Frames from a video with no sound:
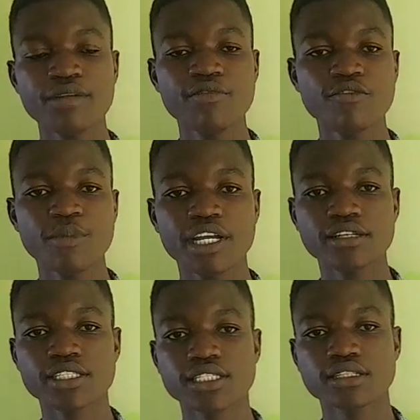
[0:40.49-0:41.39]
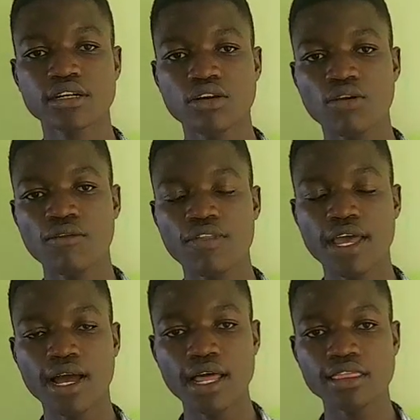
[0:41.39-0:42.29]
movement of the
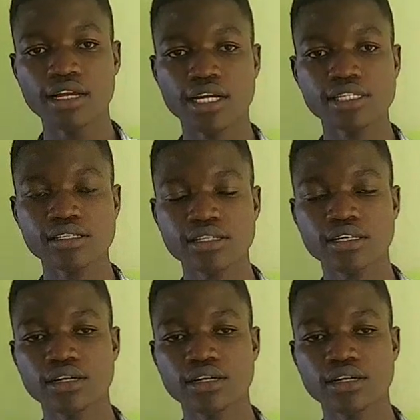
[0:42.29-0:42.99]
earth crust